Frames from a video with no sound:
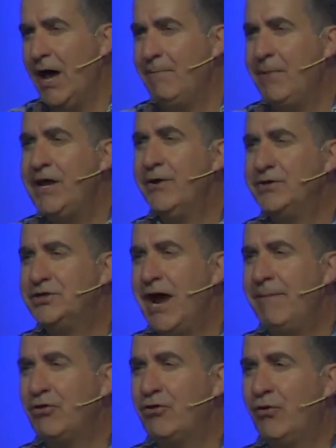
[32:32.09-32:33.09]
Peter
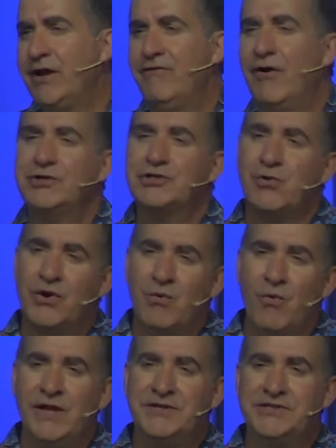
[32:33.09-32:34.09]
chapter 3 verse
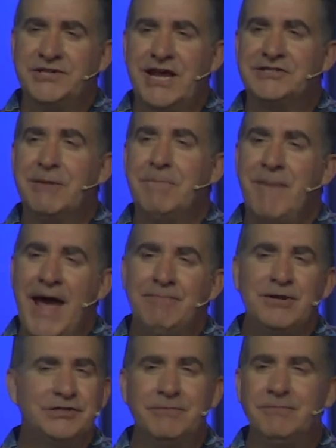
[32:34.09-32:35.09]
21 says that
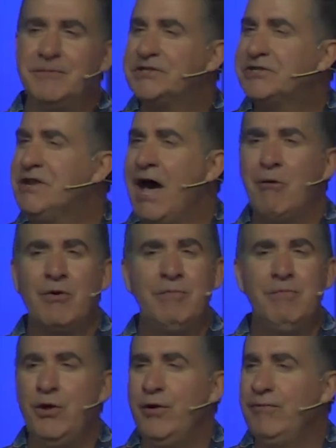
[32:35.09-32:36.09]
baptism does not
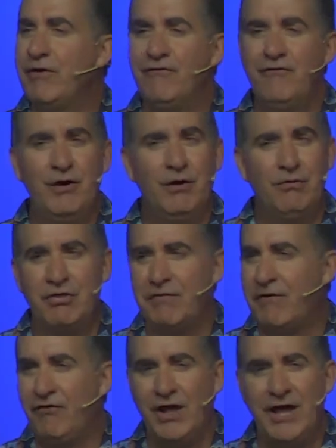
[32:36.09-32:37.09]
remove the filth of
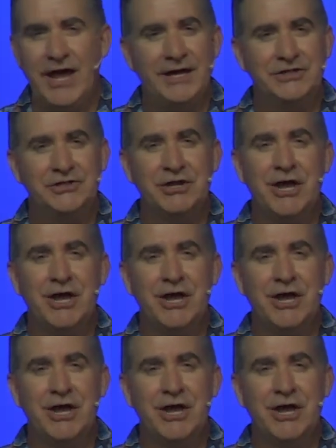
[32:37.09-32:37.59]
the flesh,